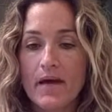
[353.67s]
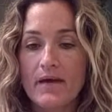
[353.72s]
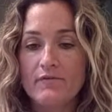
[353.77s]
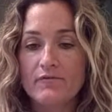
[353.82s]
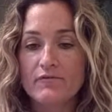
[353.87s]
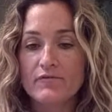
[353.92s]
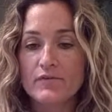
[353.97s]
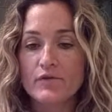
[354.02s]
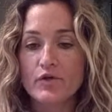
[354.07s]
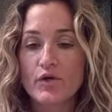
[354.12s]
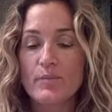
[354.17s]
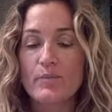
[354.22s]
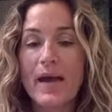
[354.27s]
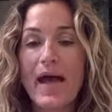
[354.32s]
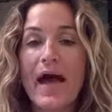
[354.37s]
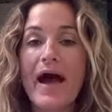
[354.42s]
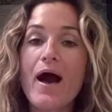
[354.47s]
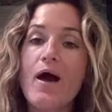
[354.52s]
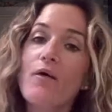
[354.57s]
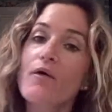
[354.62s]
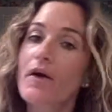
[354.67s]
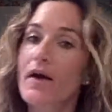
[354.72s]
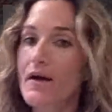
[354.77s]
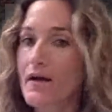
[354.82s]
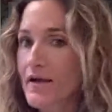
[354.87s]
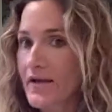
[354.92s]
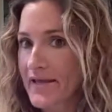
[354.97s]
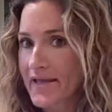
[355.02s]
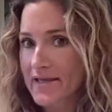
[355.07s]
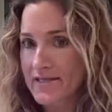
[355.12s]

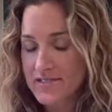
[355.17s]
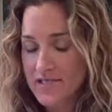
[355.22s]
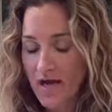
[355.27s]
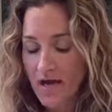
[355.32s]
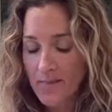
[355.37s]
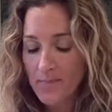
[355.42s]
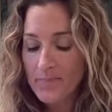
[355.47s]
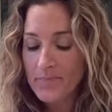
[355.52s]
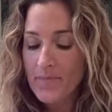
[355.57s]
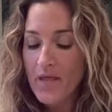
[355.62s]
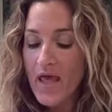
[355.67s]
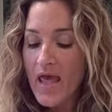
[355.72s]
I can't tell.